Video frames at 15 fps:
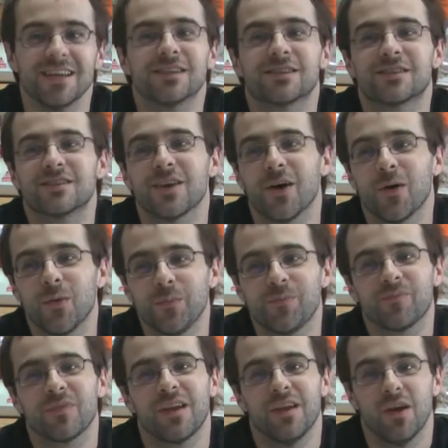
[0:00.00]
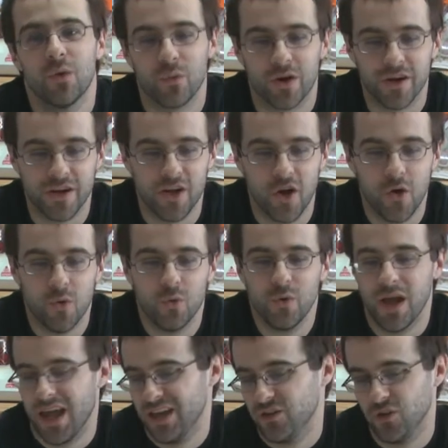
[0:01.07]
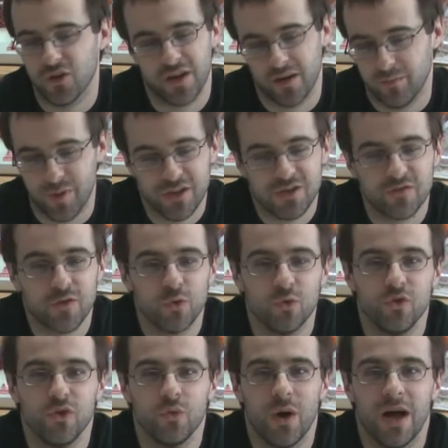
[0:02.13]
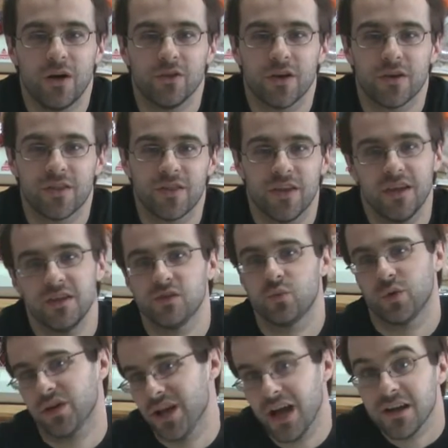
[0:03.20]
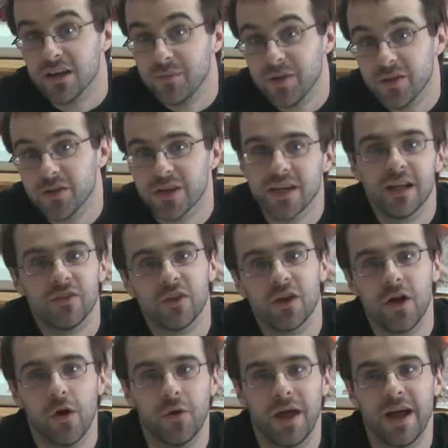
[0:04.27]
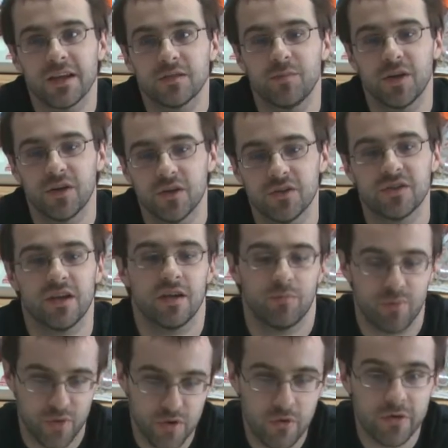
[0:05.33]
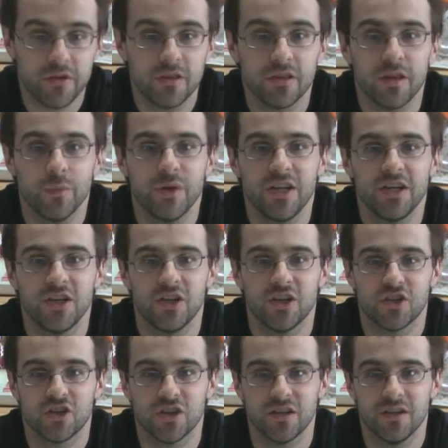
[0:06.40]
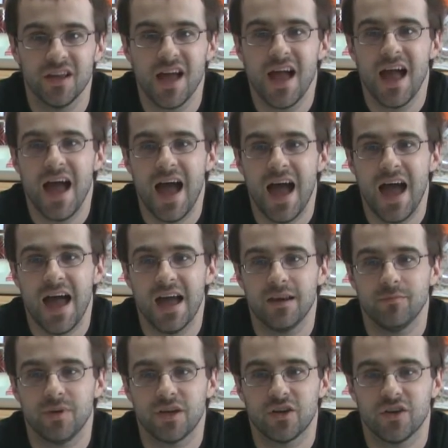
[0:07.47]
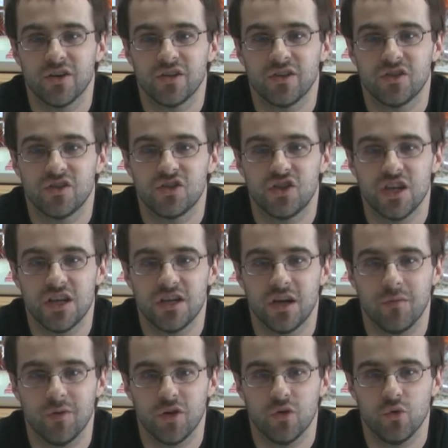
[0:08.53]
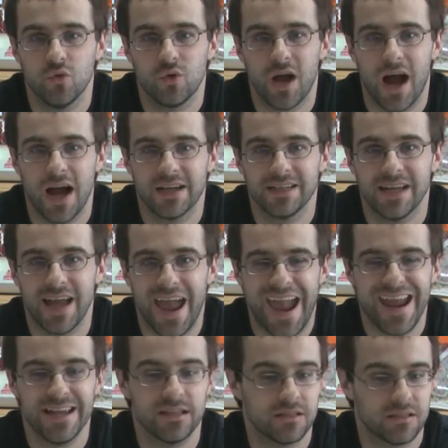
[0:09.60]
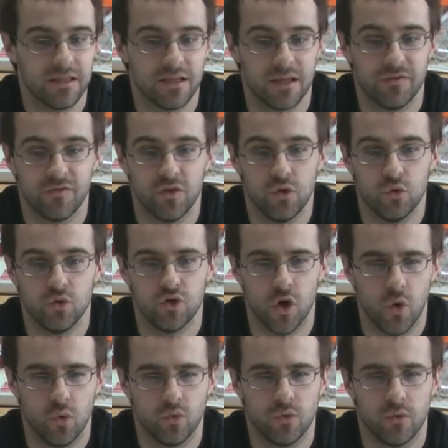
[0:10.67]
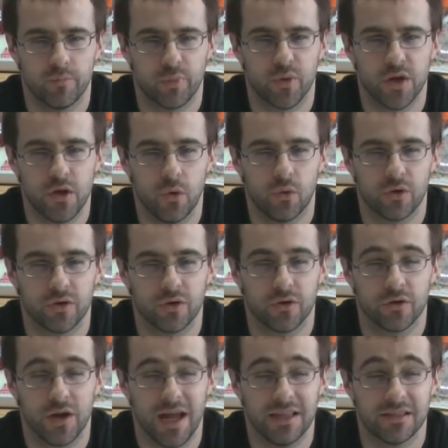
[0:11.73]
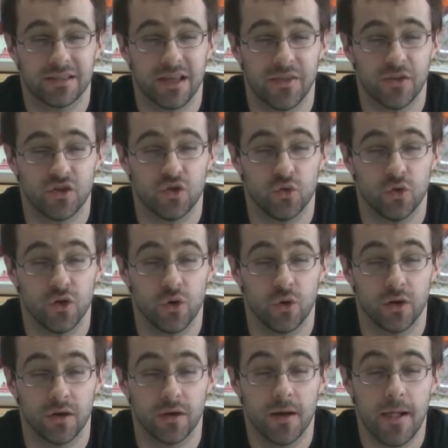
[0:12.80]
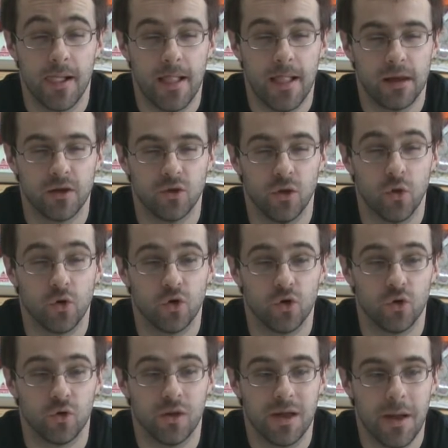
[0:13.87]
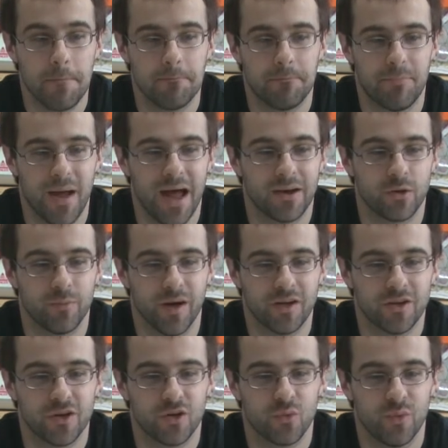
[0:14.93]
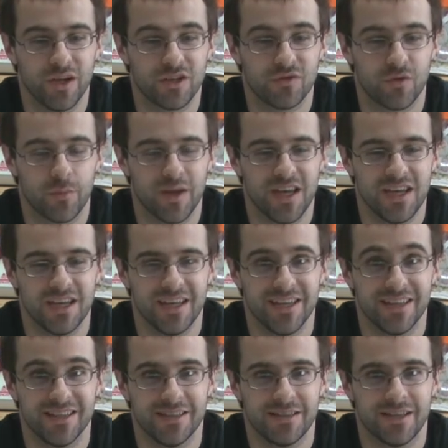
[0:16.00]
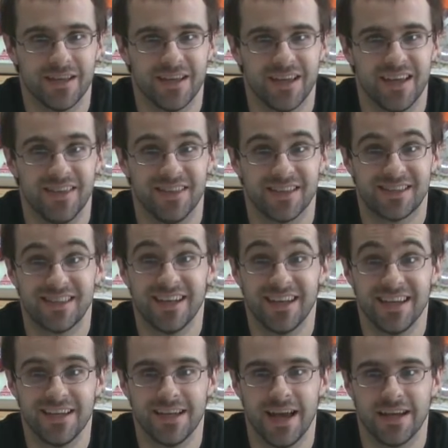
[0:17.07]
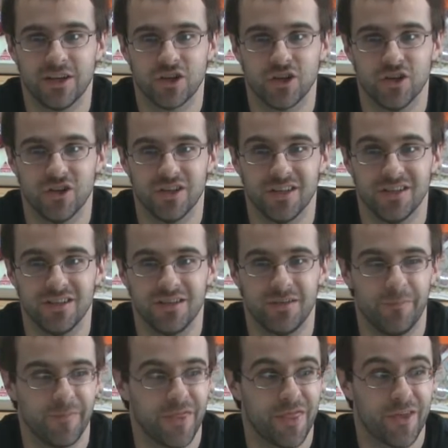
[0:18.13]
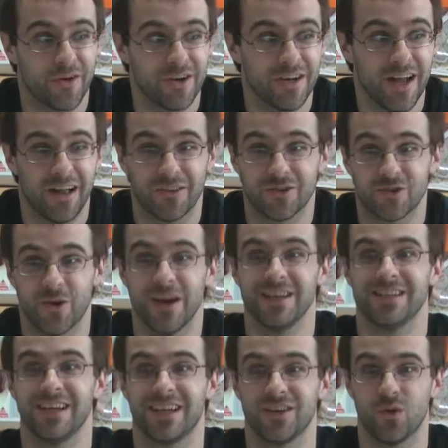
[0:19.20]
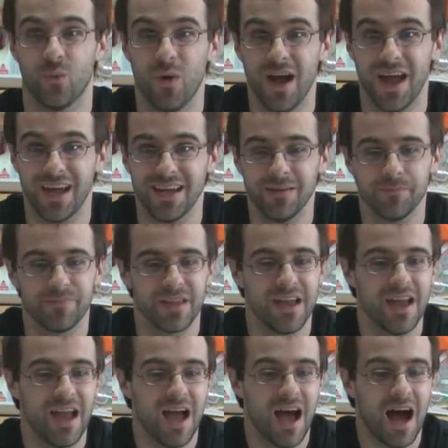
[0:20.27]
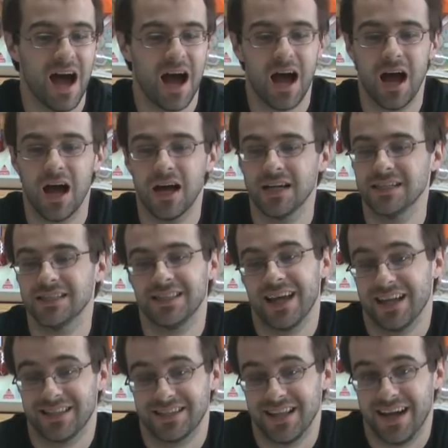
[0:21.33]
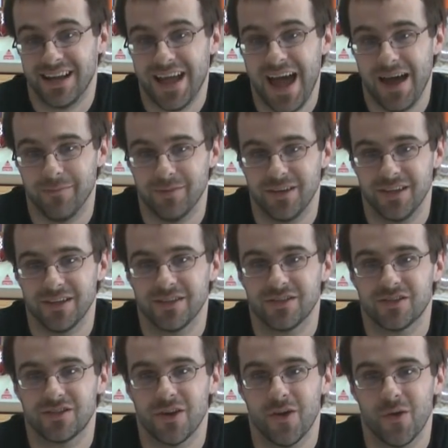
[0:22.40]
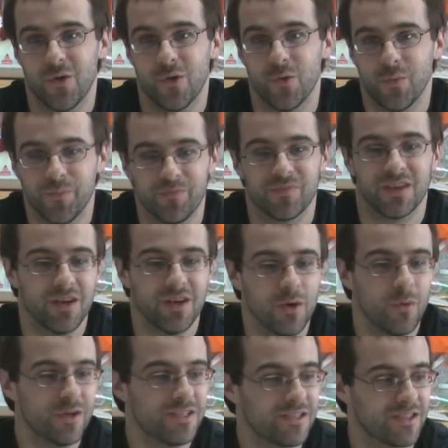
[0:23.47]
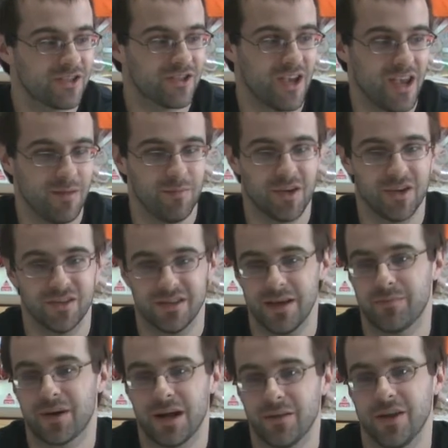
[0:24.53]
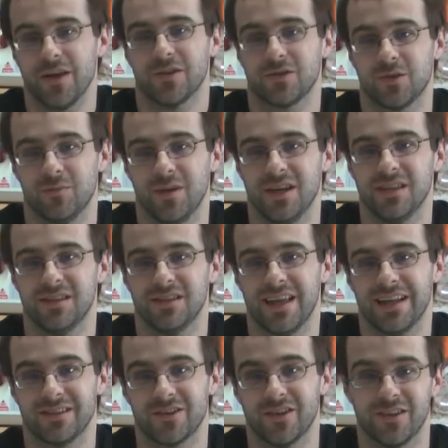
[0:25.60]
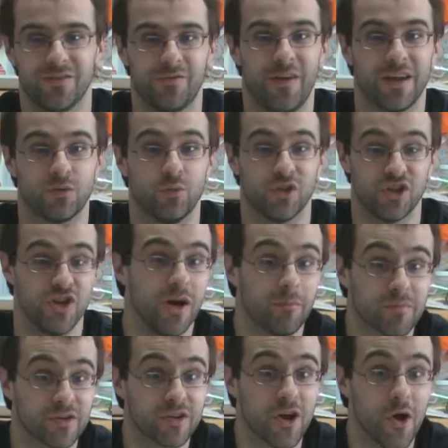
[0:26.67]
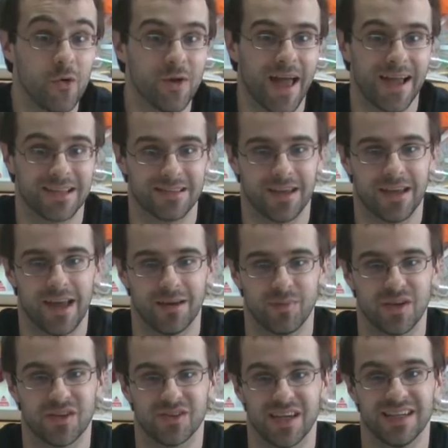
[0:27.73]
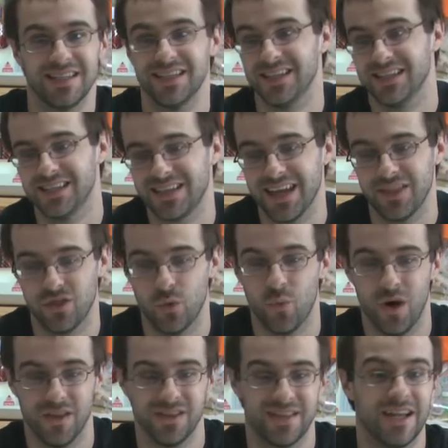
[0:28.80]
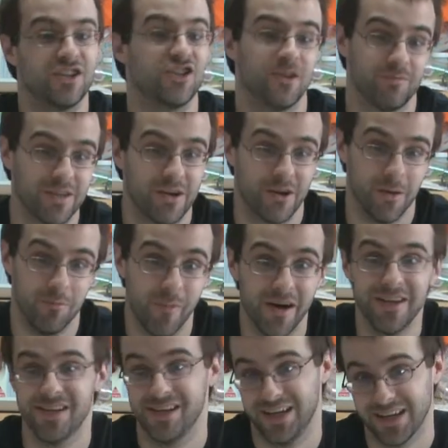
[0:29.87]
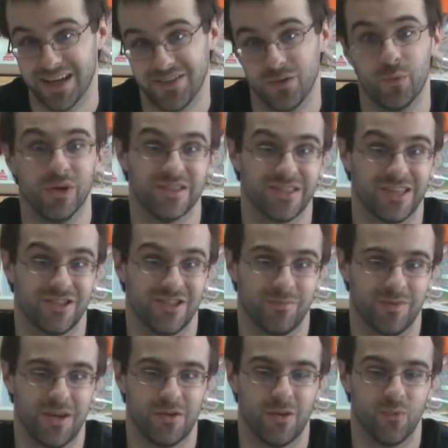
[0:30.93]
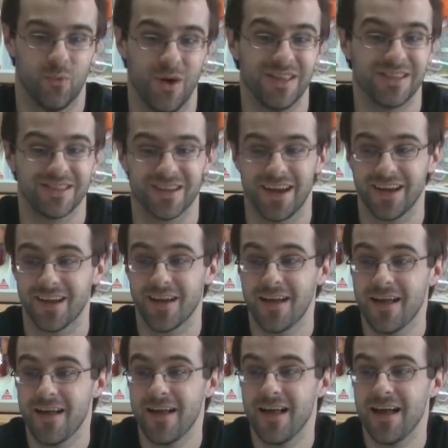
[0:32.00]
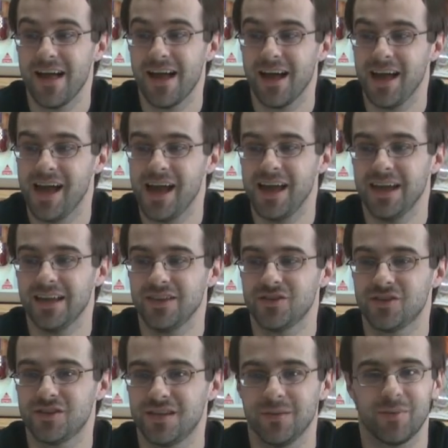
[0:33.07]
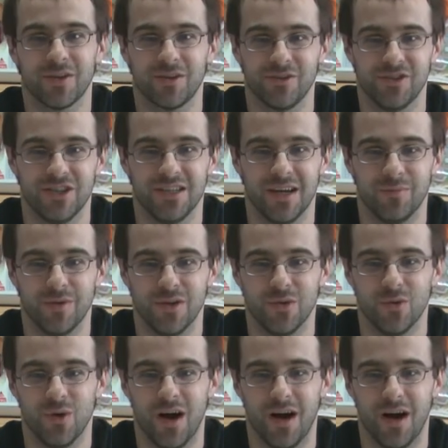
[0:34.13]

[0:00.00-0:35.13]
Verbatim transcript: So, we're going to go and look at a bunch of cool new Eldar things. We're not going to be looking at the Codex because I pre-ordered the limited edition and because GW kinda hates it if you don't pre-order and send it to your local battle bunker, which for me is in the city and a good $30 train ticket away, uh, that's not happening. So, which is a shame because that probably also means that's going to affect which numbered Codex I get because I didn't get the ones that shipped out on Monday, I got the ones that shipped out on Wednesday it's typical GW,